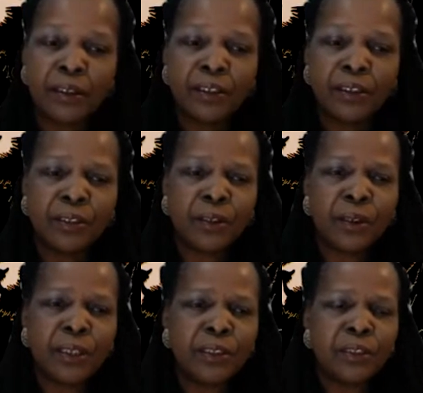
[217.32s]

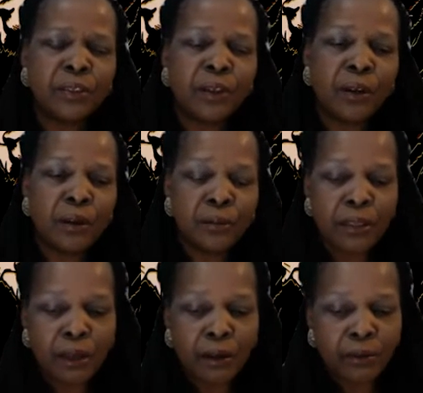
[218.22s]
So, in terms
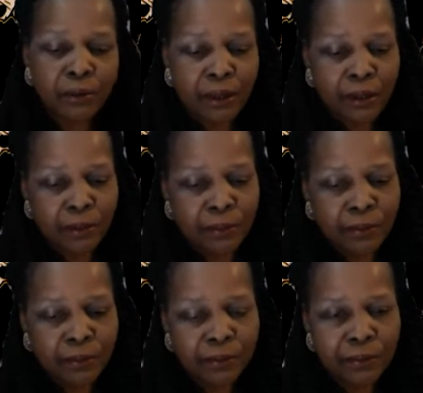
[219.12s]
of
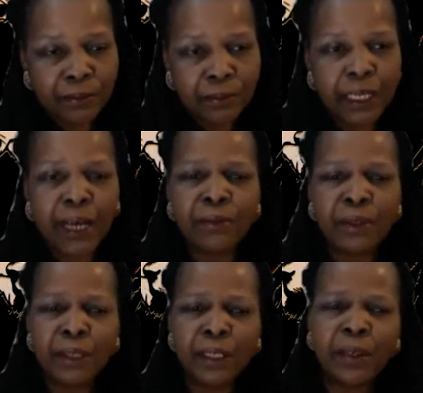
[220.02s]

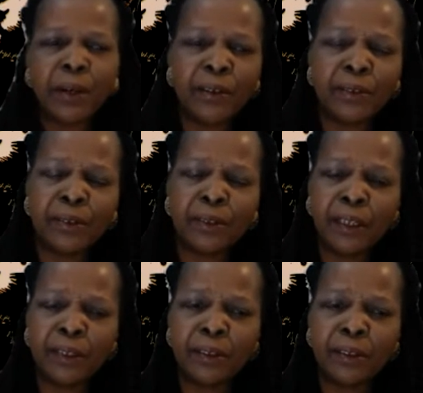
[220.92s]
Cavalier and
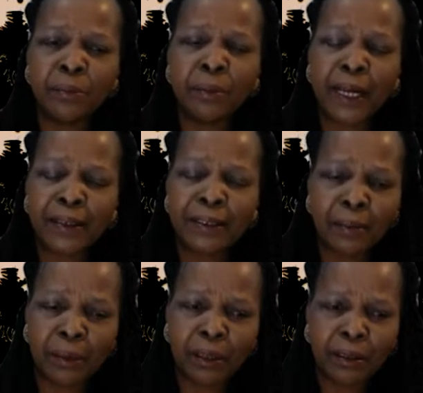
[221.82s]
the
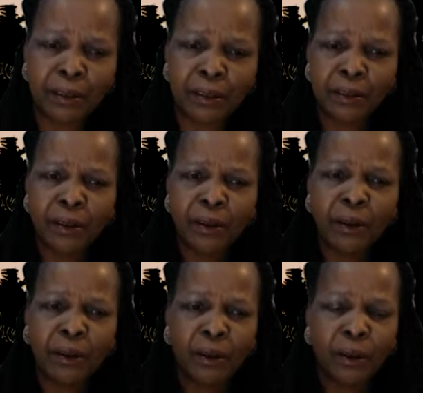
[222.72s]
pandemic,
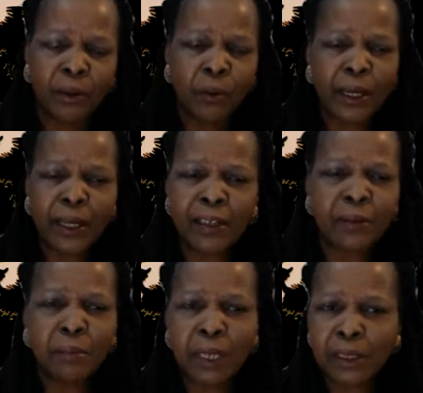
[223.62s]
what kind
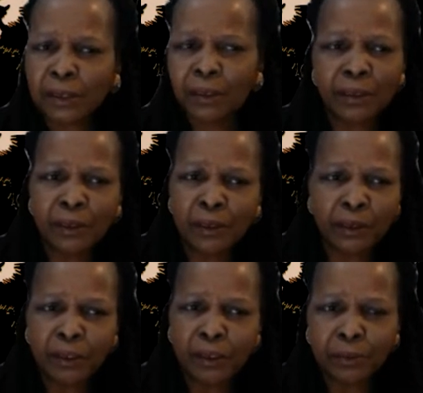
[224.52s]
of measures
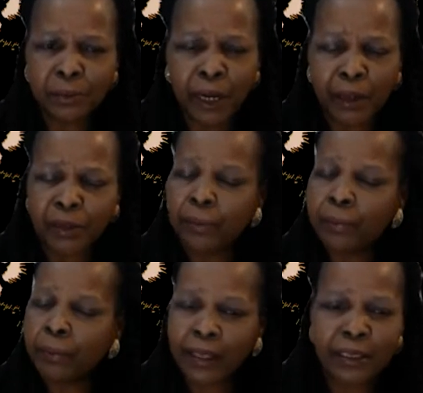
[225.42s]
are you
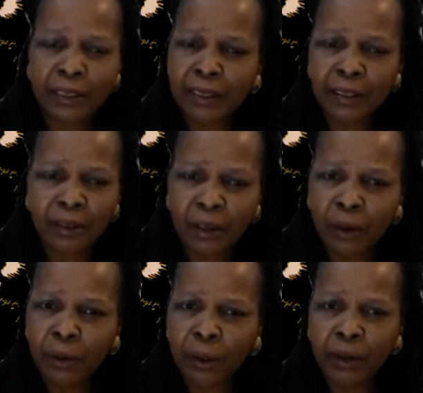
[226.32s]
practicing now,
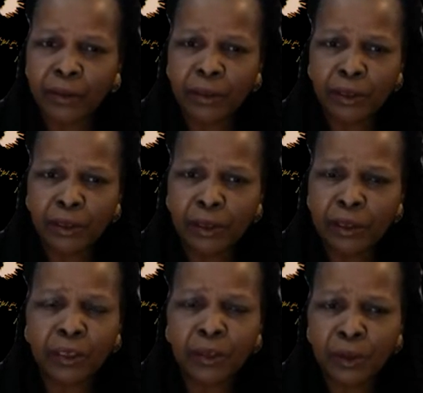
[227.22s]
or are you
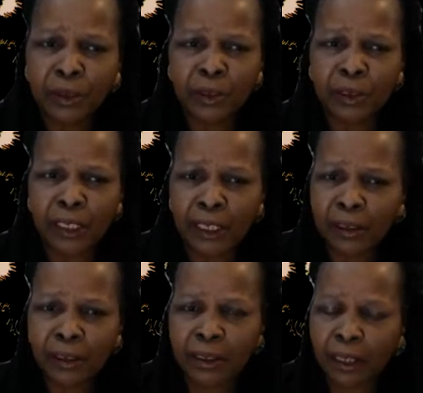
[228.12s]
still doing your
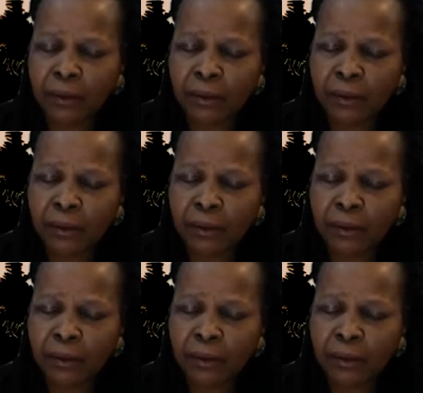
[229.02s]
daily stuff?